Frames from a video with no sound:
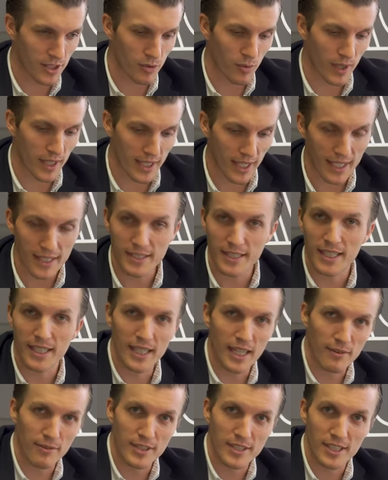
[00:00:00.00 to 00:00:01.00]
in 2019
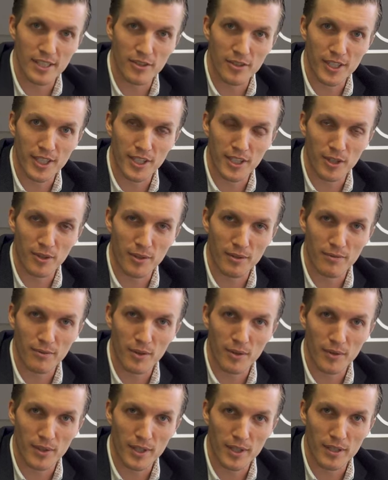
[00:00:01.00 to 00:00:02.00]
and every single year going
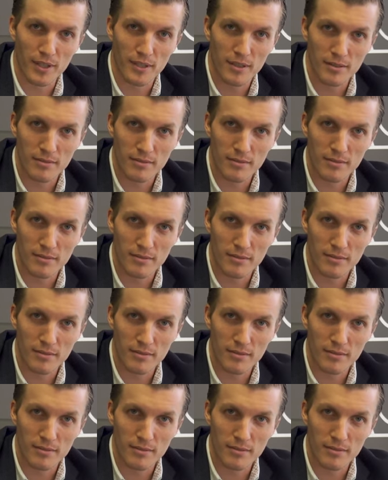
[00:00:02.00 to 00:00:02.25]
forward.